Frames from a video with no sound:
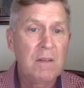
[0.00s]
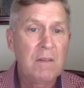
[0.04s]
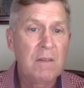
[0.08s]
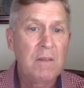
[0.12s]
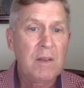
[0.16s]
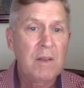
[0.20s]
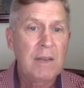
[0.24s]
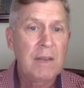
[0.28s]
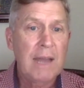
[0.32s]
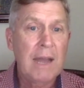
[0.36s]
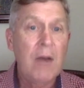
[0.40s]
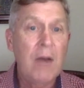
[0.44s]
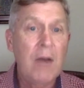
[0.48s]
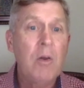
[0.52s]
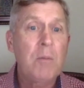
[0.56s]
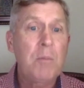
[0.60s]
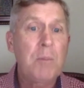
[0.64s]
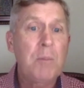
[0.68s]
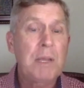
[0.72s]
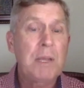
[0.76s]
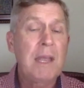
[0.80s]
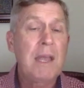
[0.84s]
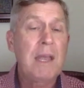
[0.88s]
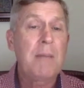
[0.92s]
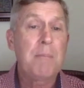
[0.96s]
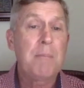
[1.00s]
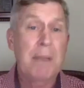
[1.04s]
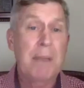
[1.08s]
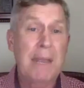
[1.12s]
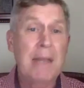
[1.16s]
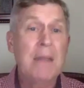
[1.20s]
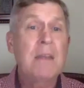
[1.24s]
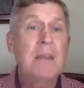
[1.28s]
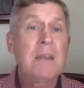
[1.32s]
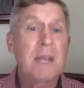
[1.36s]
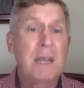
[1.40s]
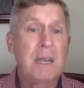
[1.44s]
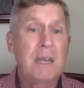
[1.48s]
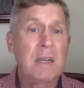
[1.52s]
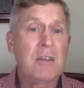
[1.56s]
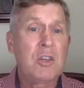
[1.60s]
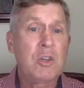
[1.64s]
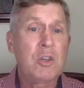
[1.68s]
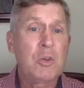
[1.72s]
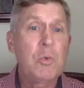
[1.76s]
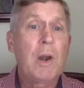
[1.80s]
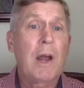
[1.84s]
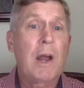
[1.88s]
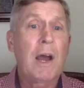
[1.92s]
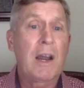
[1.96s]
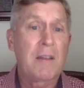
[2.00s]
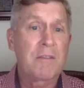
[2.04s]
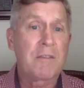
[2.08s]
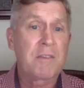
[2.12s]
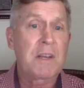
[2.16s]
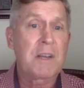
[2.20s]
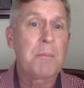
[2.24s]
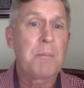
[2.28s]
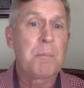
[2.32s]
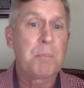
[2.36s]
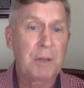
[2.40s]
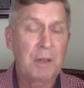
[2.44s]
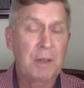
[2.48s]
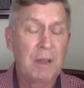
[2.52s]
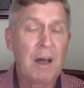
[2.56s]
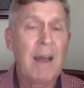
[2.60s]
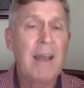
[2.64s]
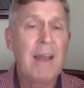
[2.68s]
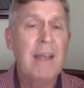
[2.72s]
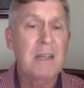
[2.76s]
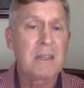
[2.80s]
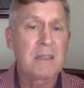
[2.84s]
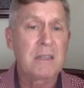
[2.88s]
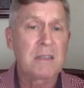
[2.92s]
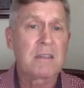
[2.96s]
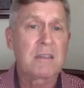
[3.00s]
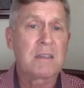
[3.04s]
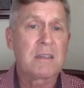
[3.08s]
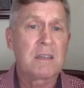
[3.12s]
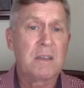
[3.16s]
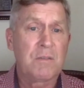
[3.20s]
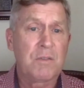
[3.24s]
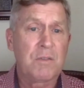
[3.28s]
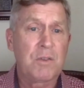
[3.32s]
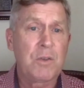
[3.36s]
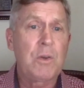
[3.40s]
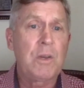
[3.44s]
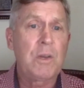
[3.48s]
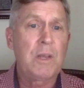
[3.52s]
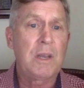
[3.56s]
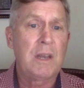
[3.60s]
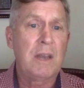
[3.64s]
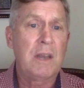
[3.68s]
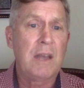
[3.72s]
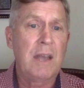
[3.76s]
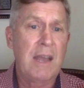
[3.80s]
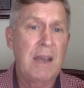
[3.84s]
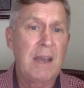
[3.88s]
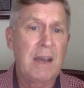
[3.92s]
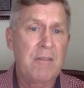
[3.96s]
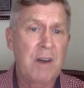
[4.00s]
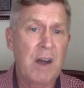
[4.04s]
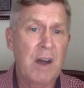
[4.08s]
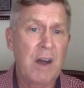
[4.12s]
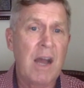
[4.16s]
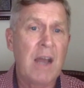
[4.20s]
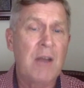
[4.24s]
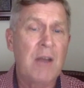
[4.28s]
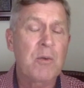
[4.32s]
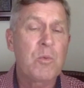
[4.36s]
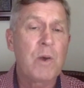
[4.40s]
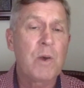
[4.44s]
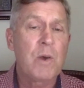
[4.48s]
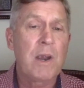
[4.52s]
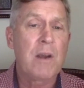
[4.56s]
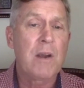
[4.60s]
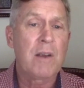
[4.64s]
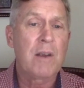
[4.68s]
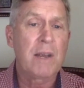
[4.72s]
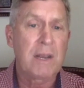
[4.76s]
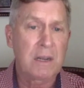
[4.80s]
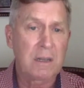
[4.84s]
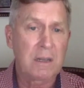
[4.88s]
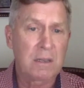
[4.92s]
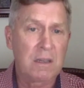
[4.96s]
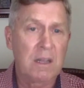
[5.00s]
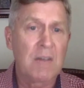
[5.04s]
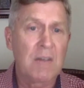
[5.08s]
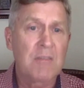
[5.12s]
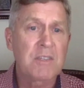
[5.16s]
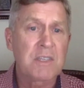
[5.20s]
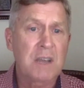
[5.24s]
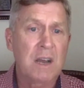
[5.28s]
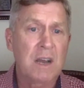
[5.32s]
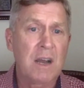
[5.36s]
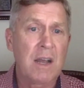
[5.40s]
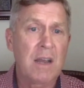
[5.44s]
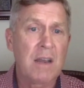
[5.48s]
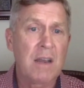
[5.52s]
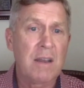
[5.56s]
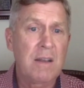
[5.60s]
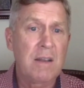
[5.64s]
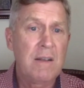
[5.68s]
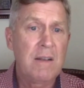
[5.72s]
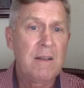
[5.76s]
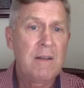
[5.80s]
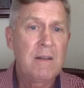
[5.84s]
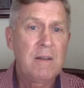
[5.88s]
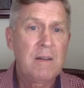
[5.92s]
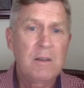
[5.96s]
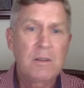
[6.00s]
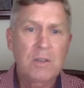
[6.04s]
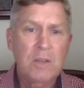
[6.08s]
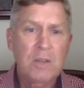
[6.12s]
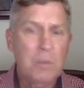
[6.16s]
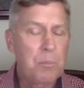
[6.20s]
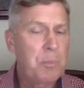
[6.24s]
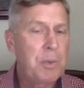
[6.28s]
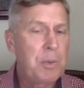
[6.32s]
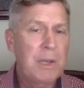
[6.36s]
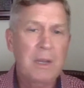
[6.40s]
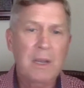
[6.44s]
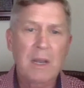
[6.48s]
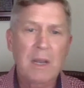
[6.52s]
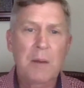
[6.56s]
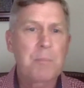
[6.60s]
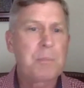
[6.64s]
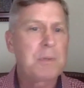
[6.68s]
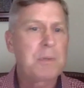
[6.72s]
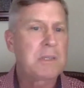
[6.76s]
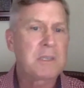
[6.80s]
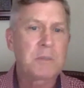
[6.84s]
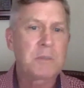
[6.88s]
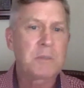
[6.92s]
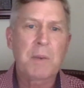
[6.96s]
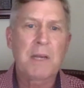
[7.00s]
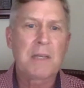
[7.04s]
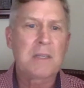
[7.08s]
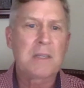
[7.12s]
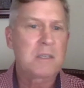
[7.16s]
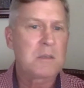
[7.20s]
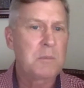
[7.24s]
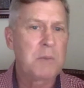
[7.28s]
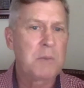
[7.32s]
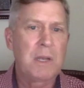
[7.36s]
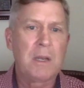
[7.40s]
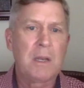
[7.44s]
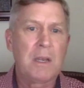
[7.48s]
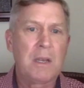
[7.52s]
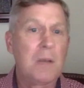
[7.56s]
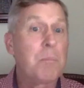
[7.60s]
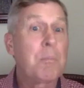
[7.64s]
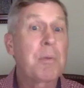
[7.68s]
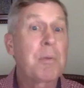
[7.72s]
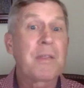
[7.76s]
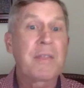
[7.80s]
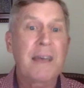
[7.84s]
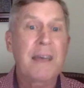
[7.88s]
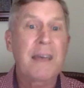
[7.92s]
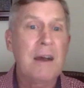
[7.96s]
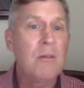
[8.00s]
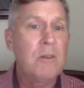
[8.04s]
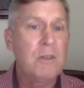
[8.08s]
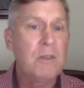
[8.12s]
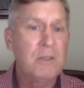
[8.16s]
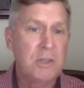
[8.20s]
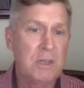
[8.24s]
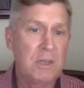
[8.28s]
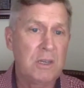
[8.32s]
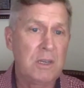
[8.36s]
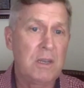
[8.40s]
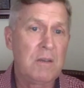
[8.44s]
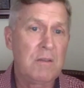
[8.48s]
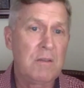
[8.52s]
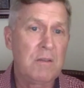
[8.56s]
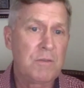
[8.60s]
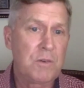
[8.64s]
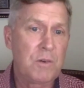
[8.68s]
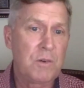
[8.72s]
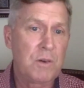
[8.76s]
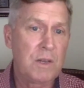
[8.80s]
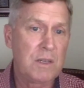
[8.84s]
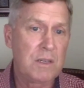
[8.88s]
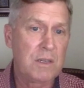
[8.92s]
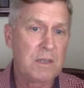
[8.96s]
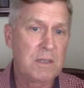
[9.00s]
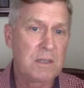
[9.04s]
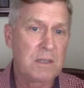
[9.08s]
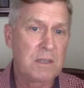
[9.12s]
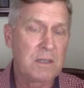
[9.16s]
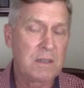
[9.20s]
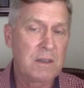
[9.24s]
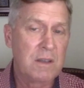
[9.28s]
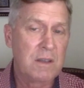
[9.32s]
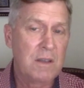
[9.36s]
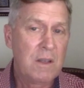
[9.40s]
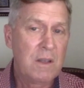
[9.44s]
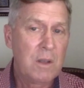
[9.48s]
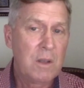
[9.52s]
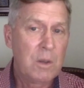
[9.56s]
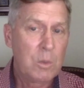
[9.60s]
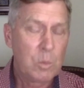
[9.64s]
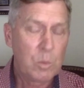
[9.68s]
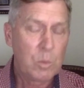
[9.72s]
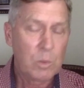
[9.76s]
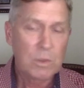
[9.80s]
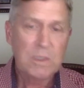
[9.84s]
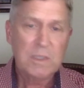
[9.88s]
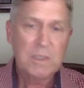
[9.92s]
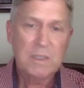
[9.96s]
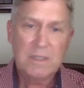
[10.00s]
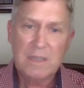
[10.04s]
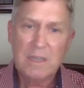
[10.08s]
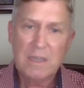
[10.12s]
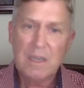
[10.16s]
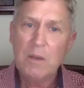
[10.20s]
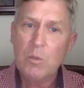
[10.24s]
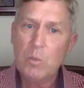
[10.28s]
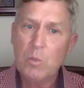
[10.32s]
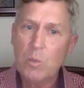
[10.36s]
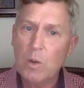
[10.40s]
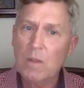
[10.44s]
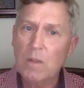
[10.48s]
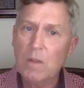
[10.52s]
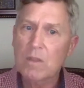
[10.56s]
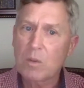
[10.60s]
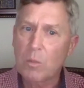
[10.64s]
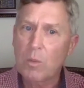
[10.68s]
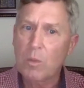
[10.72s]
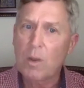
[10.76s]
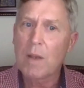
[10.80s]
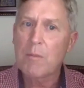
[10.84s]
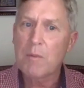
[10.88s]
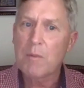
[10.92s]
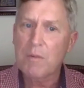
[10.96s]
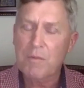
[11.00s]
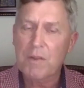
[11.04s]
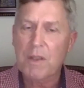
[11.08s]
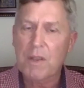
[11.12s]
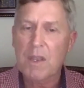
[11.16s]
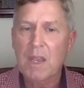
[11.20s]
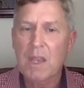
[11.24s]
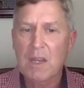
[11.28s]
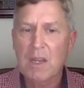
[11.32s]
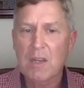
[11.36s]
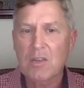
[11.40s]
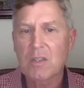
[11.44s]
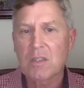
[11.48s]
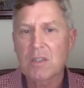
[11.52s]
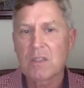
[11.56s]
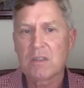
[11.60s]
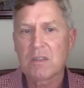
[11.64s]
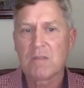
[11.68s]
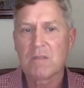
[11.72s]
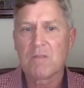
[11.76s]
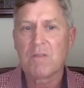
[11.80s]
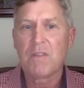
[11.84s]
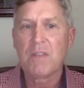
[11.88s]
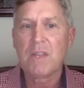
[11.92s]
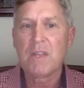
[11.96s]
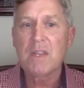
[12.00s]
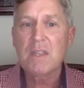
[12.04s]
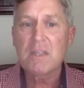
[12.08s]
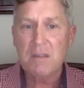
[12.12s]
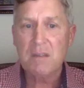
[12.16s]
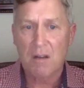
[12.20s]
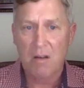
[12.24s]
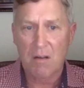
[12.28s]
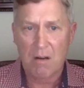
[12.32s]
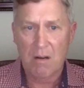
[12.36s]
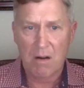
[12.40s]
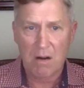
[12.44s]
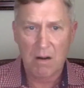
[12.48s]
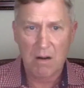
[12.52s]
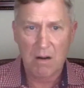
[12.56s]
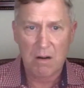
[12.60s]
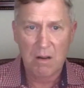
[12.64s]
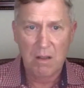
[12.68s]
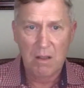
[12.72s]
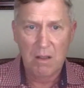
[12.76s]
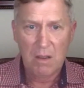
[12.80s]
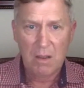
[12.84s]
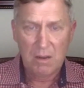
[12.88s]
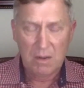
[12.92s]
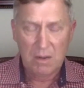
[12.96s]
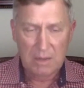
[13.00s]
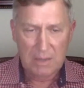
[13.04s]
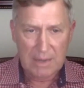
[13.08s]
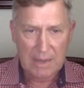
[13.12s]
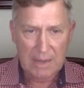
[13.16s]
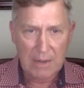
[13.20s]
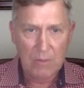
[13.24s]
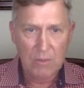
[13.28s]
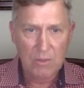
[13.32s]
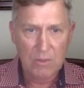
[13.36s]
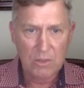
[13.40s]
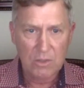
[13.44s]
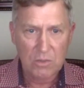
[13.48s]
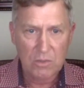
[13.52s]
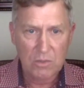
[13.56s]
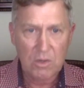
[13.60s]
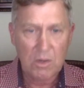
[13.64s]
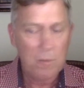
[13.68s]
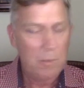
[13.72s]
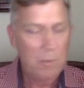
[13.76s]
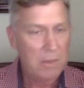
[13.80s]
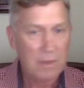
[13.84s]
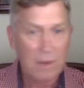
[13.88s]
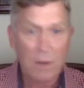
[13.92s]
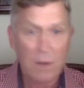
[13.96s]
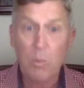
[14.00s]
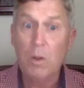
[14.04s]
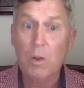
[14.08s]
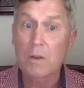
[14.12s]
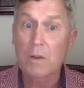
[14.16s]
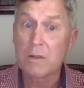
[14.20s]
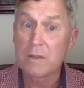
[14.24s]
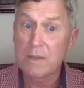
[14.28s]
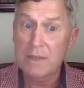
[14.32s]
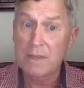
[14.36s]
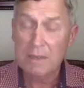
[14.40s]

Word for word: now it became mandated. You were out of compliance if you didn't have eyewear and gloves on to pick up a specimen in pathology, for instance. We'll see what the ramifications of this are downstream, but there will